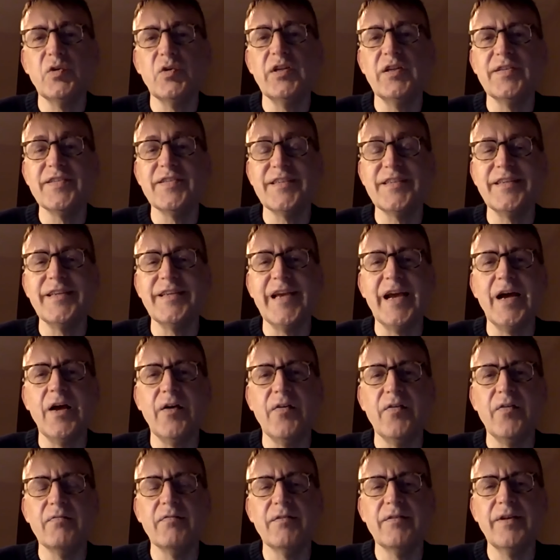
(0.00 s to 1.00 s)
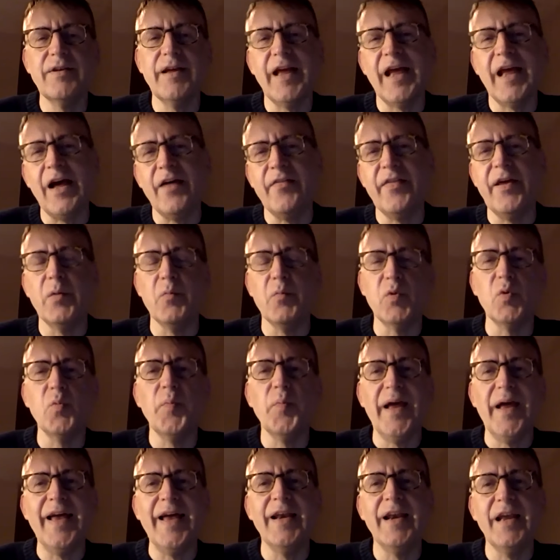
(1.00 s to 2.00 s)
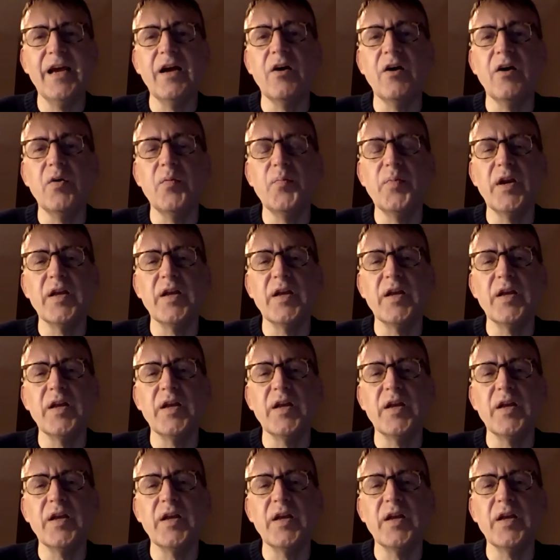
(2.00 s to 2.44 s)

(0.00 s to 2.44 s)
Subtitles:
early to see how that will pan out.